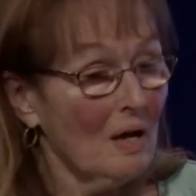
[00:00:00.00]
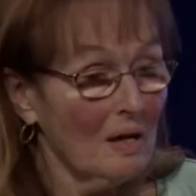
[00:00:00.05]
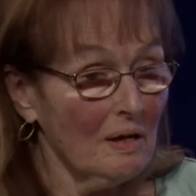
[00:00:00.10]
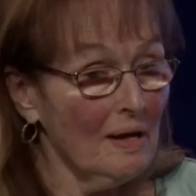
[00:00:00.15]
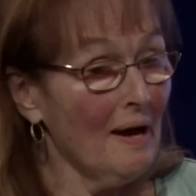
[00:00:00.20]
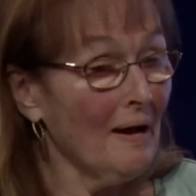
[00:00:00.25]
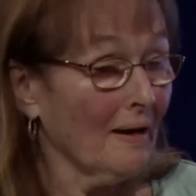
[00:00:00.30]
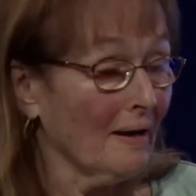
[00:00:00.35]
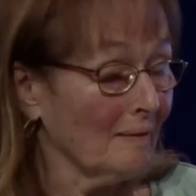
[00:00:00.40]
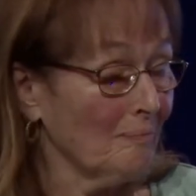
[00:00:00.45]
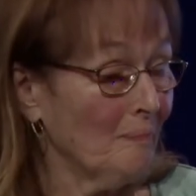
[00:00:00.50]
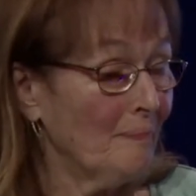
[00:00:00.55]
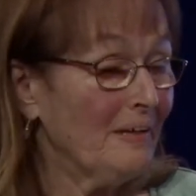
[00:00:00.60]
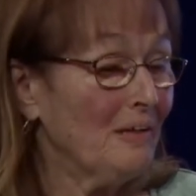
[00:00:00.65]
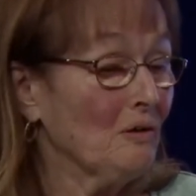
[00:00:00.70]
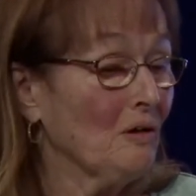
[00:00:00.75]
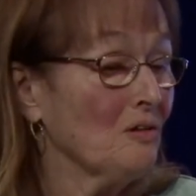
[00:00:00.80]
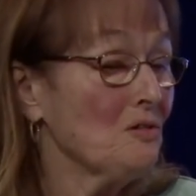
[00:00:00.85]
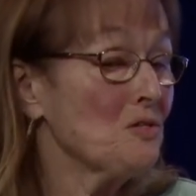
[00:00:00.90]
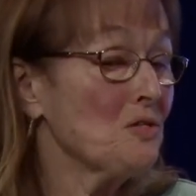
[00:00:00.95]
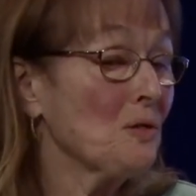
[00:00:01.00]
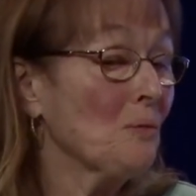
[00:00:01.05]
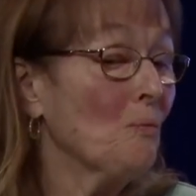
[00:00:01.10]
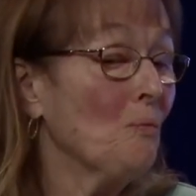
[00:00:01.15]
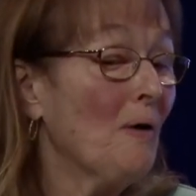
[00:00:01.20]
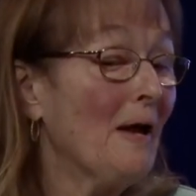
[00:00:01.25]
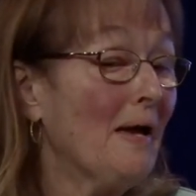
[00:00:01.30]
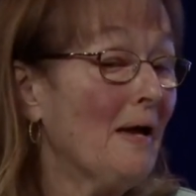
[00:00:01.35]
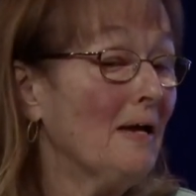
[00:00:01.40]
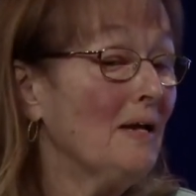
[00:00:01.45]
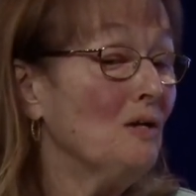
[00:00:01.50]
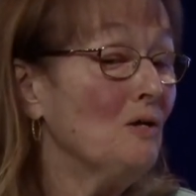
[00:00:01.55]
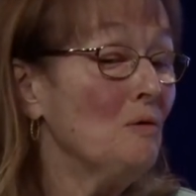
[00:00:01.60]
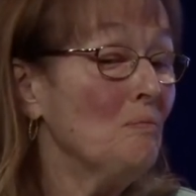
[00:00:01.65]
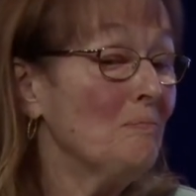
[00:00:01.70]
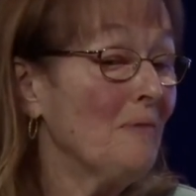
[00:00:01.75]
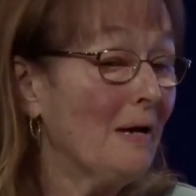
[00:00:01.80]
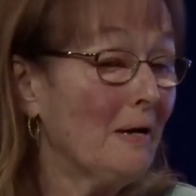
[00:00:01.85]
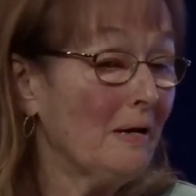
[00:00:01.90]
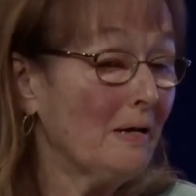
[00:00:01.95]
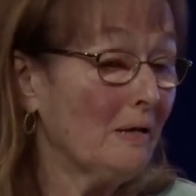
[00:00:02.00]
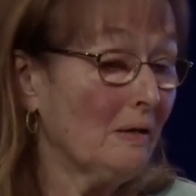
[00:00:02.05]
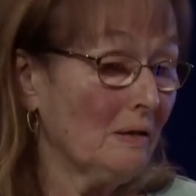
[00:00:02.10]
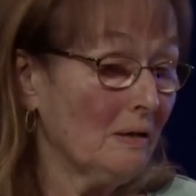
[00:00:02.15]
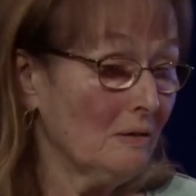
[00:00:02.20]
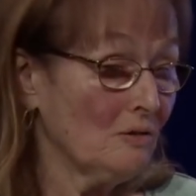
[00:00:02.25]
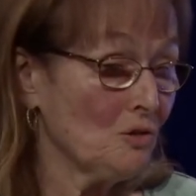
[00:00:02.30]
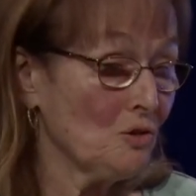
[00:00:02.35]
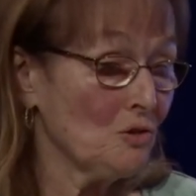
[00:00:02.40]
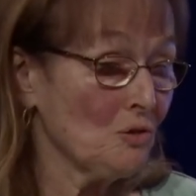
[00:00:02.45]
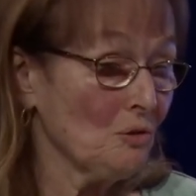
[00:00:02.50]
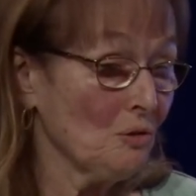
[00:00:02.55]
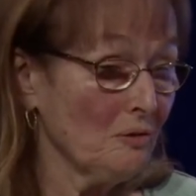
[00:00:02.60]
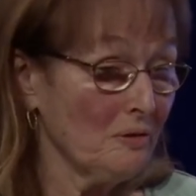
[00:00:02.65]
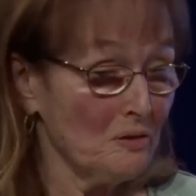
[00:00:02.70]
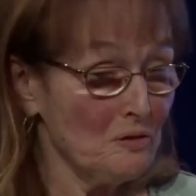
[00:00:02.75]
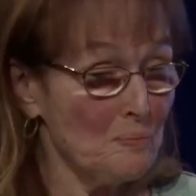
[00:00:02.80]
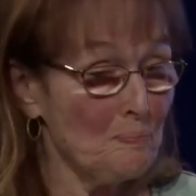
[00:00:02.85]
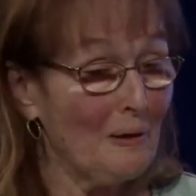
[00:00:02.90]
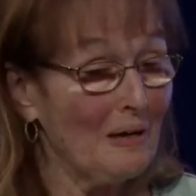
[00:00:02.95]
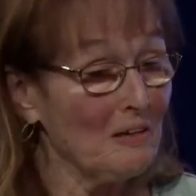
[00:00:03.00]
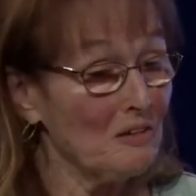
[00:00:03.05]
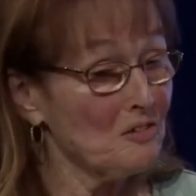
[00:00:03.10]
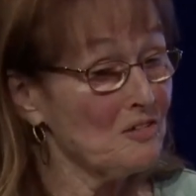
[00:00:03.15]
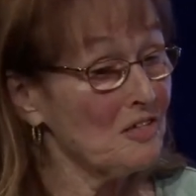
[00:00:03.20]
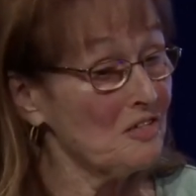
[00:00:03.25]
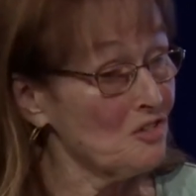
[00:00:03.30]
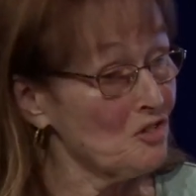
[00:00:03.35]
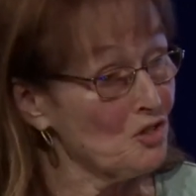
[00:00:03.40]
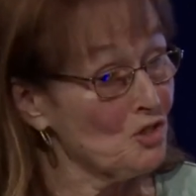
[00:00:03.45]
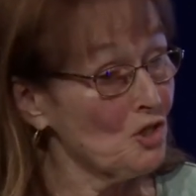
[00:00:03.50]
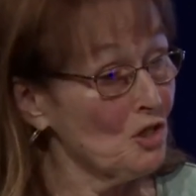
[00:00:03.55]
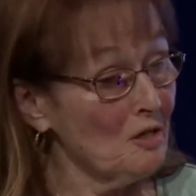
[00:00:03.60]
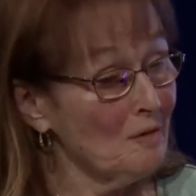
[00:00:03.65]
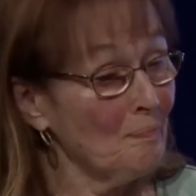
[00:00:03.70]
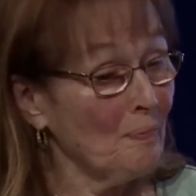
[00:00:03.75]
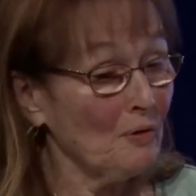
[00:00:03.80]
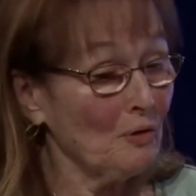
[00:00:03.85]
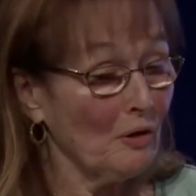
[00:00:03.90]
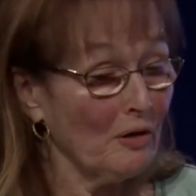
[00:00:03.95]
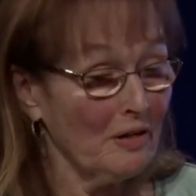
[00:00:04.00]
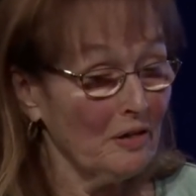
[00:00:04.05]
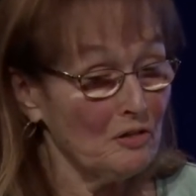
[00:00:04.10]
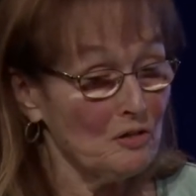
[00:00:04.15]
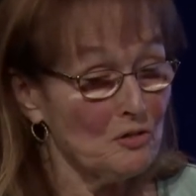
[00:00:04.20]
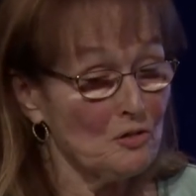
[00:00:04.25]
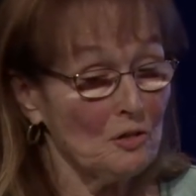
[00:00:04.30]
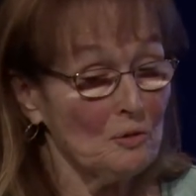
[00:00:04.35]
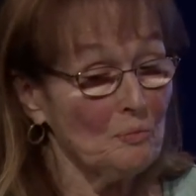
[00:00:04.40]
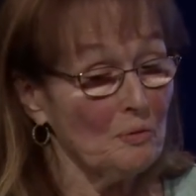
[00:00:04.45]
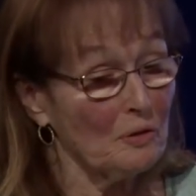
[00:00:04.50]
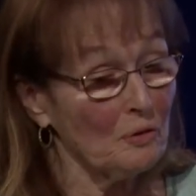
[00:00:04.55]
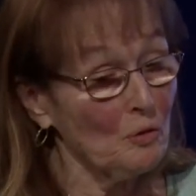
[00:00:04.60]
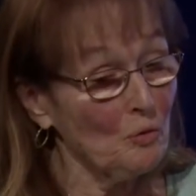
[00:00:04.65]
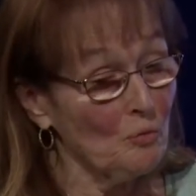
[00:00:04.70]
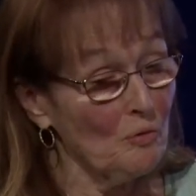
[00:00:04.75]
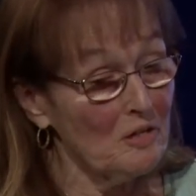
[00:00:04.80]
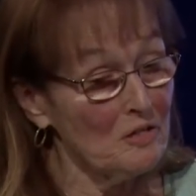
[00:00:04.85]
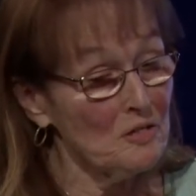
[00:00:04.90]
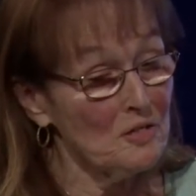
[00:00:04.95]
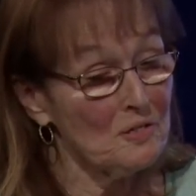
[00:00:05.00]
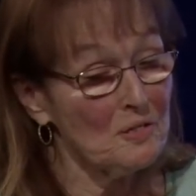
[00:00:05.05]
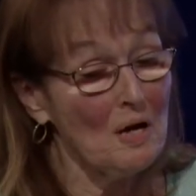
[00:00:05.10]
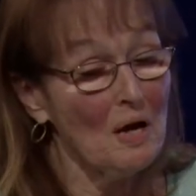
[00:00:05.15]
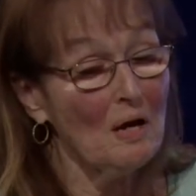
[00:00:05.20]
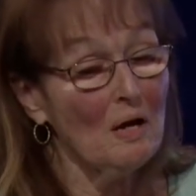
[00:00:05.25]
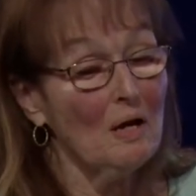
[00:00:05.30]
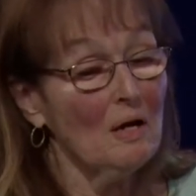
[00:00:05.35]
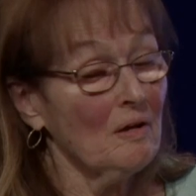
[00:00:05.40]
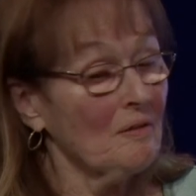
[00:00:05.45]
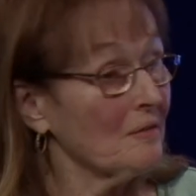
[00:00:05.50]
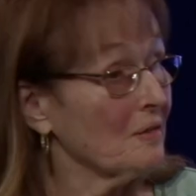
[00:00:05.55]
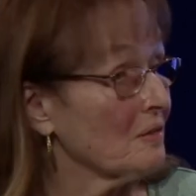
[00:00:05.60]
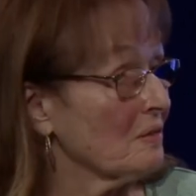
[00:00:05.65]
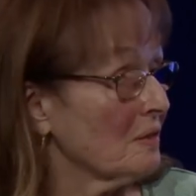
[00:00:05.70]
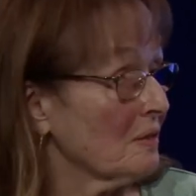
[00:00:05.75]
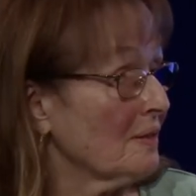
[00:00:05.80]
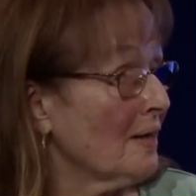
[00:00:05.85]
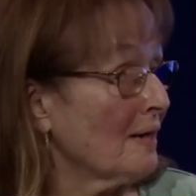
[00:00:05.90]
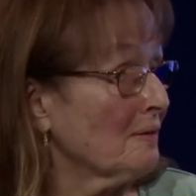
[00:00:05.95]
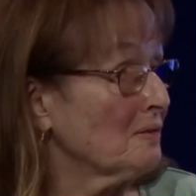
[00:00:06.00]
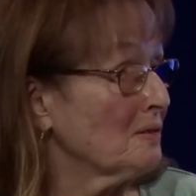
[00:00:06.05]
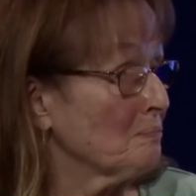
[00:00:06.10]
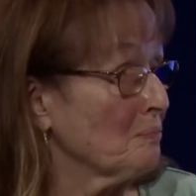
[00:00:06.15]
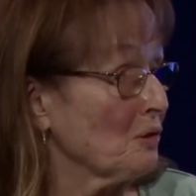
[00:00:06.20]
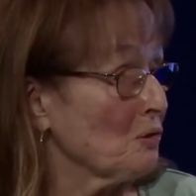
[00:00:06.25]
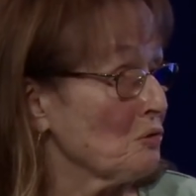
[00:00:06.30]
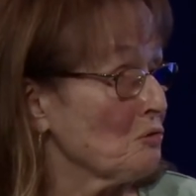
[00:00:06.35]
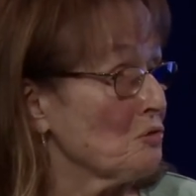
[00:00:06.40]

yeah, because the way you make insurance policies cheaper is you increase the deductibles.